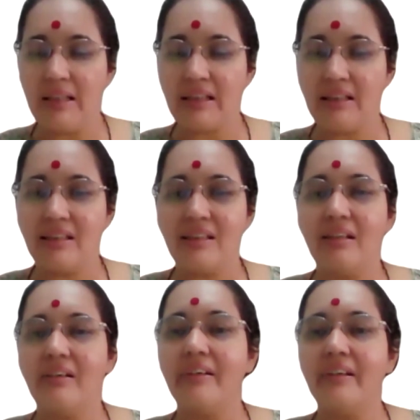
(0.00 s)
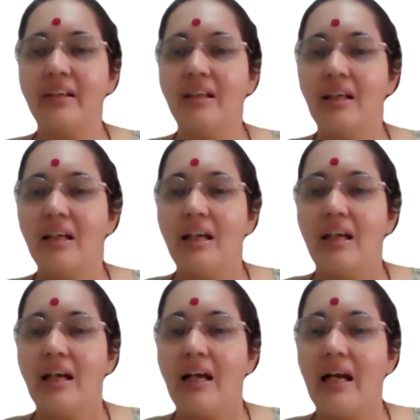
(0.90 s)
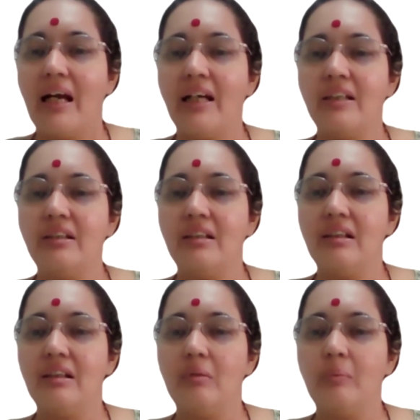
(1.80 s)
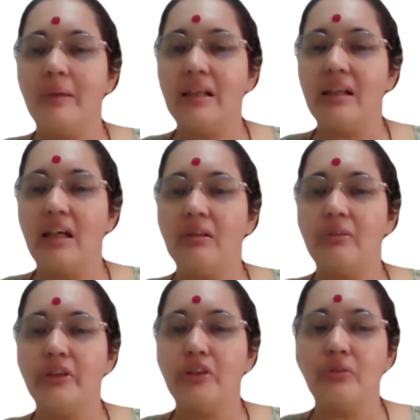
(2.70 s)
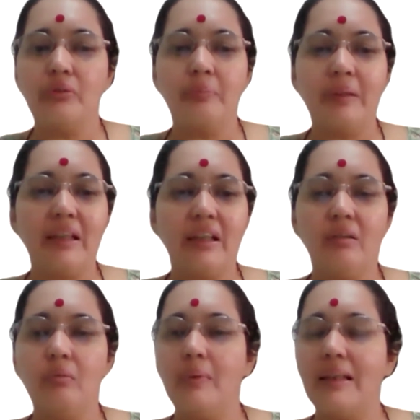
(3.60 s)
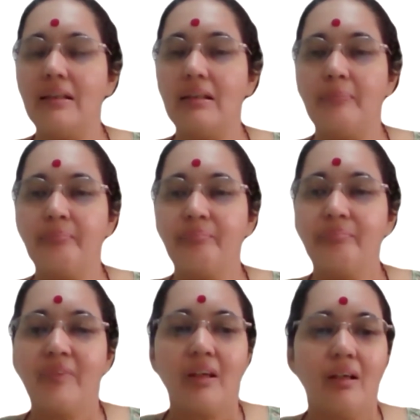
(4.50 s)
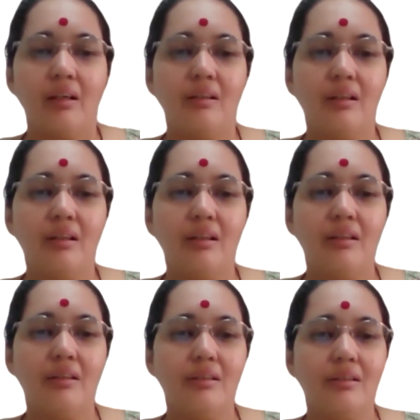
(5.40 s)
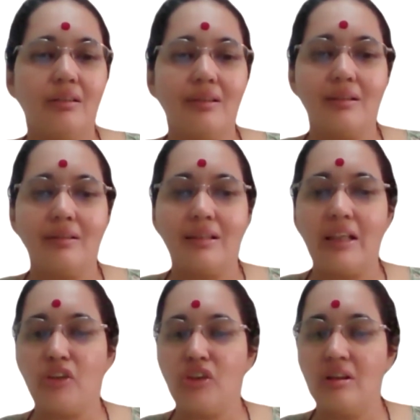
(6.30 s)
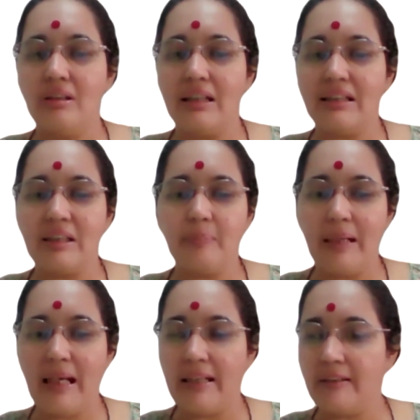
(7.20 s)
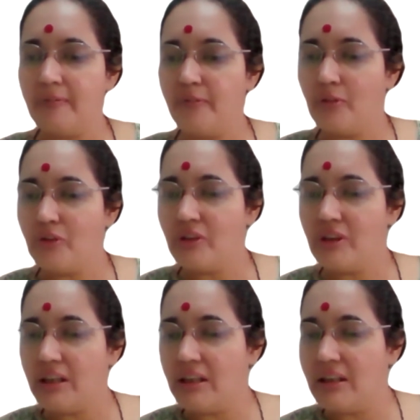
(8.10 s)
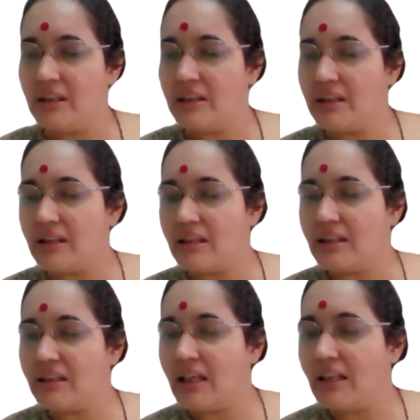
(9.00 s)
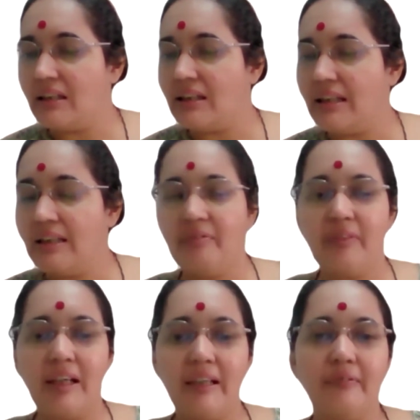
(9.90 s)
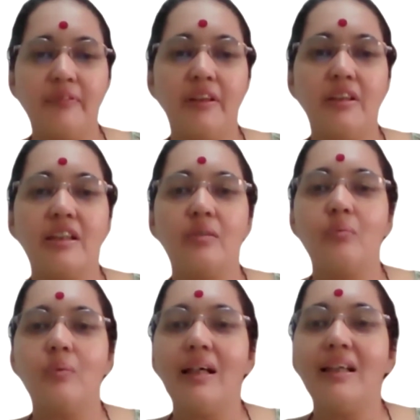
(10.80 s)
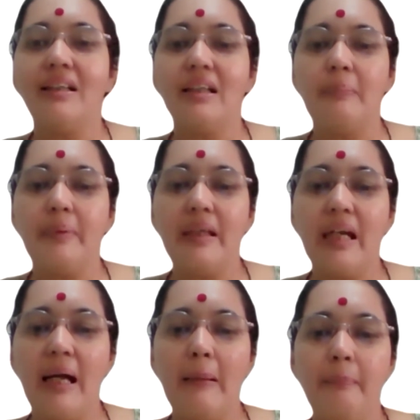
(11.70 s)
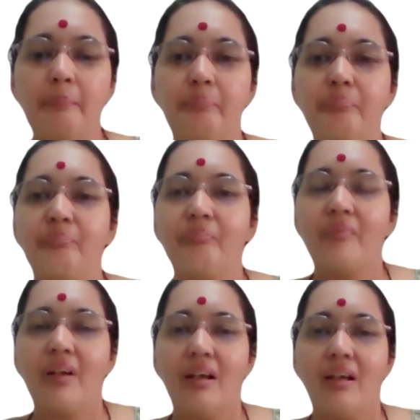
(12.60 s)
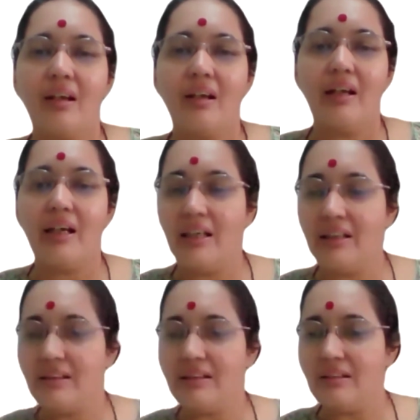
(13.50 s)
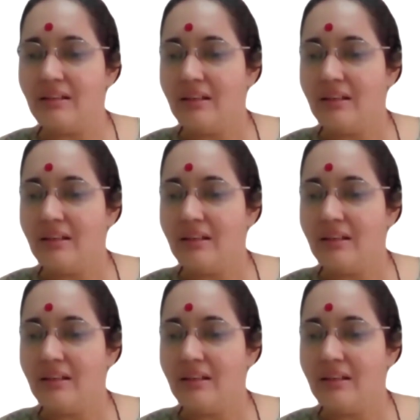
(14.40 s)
present here. And we are now going to begin with the session that is planned for today. It is exactly 5:31 p.m. And